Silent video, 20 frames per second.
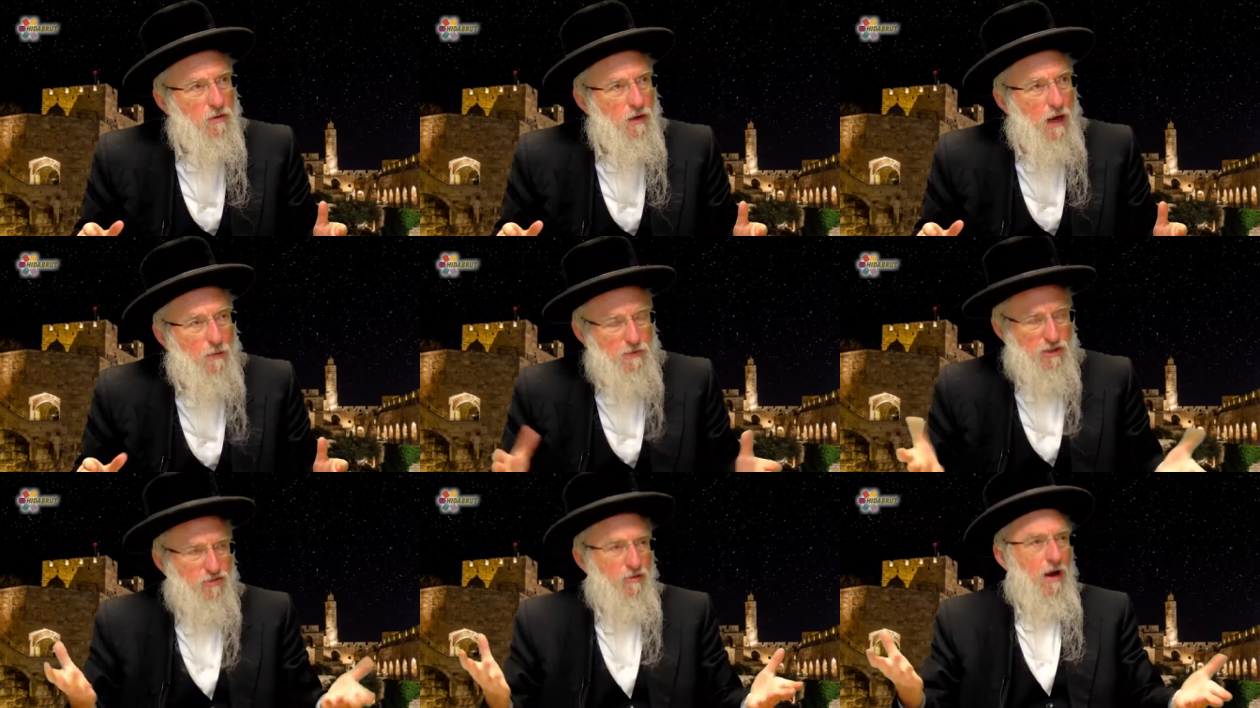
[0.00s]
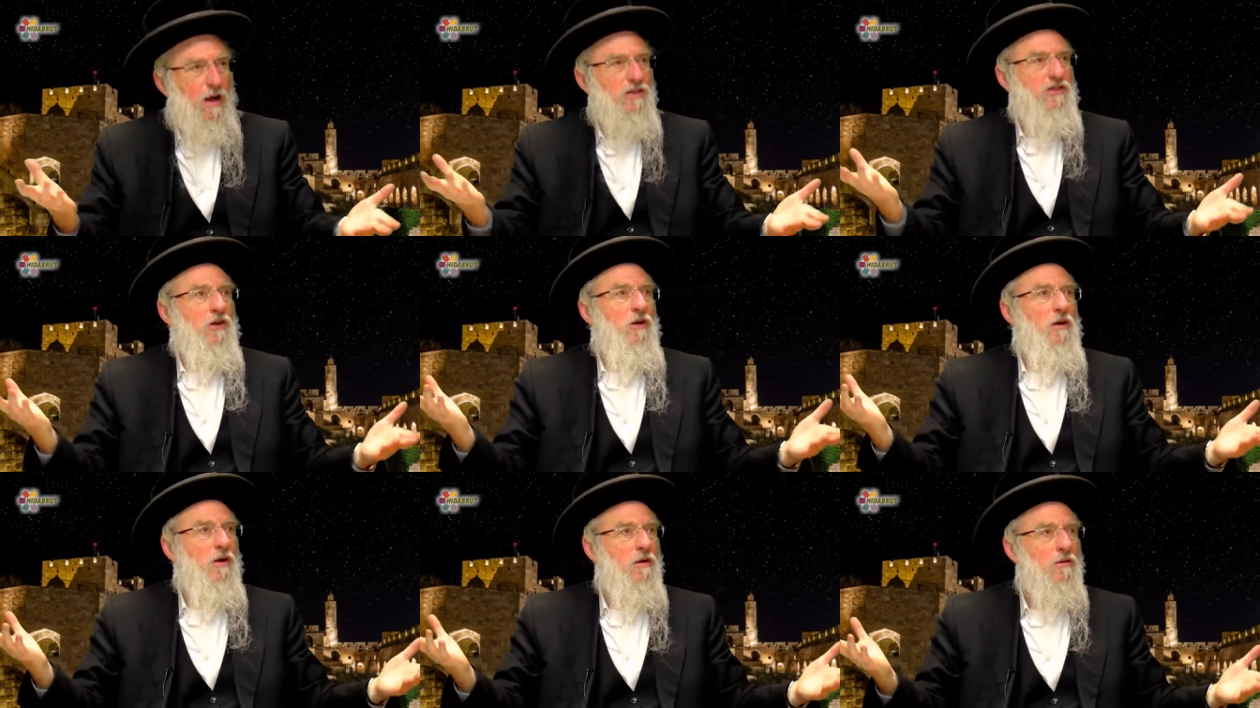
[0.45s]
I'm a
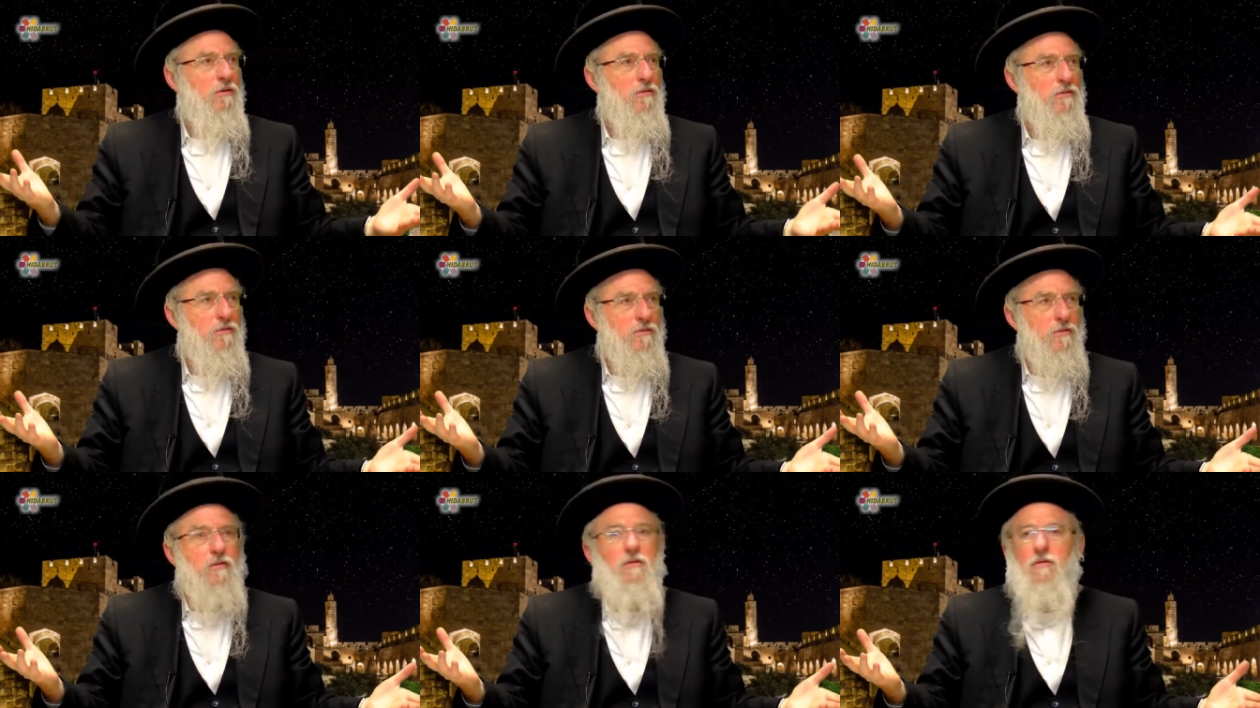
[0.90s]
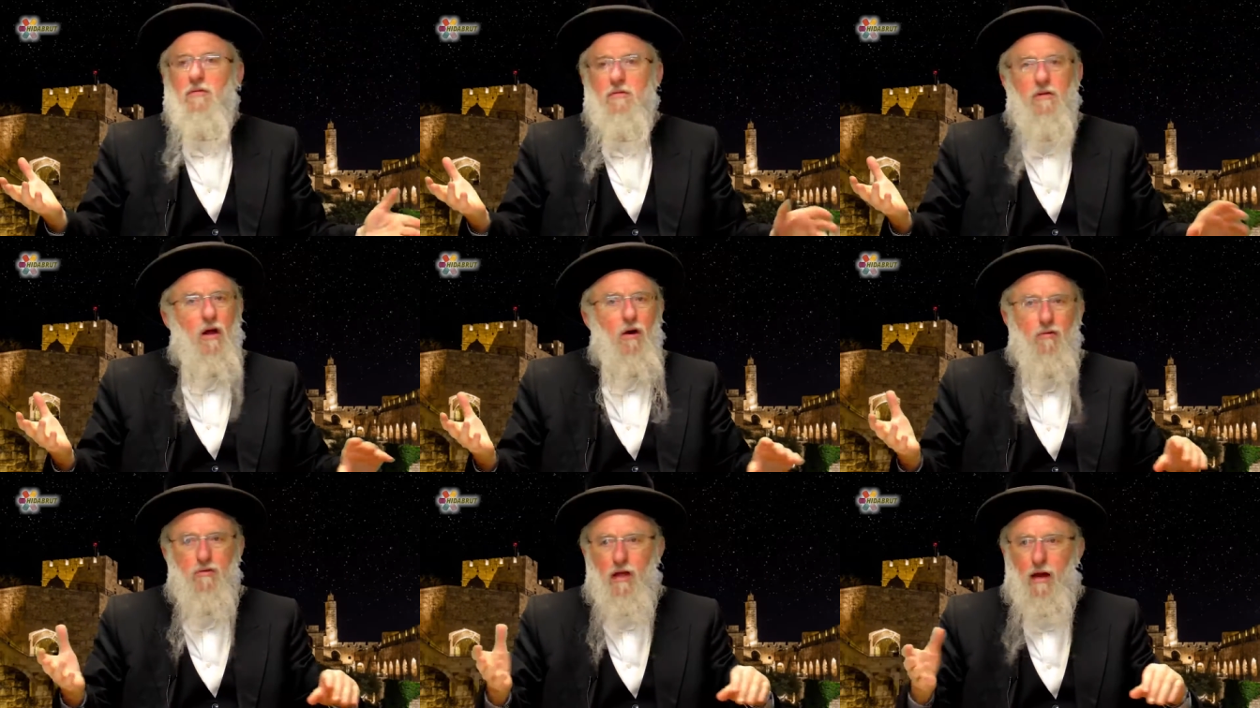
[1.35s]
stranger here.
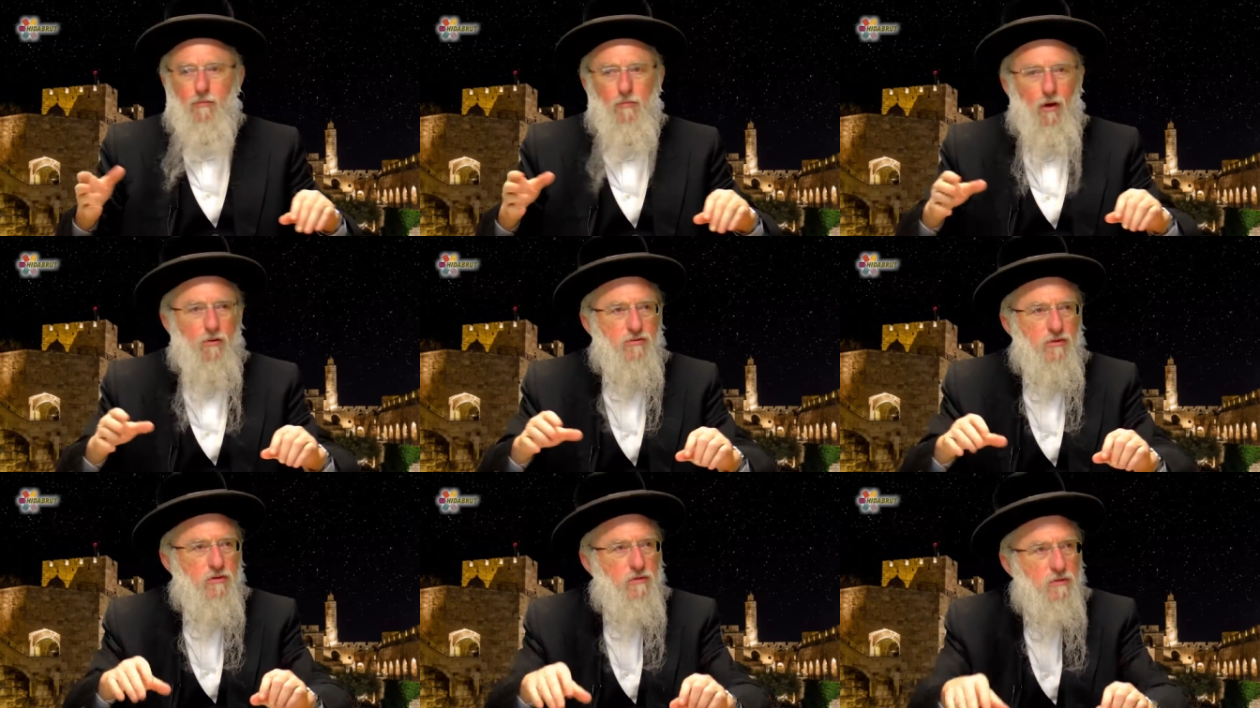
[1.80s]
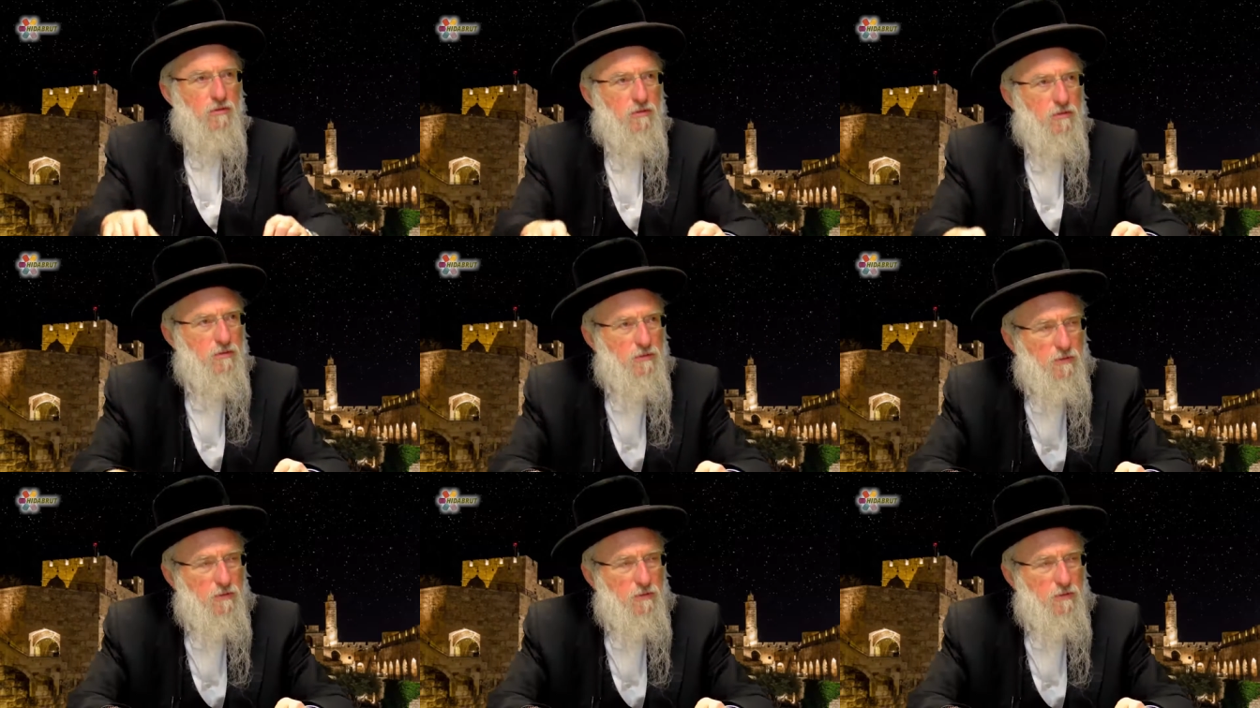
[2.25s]
No, not Moses.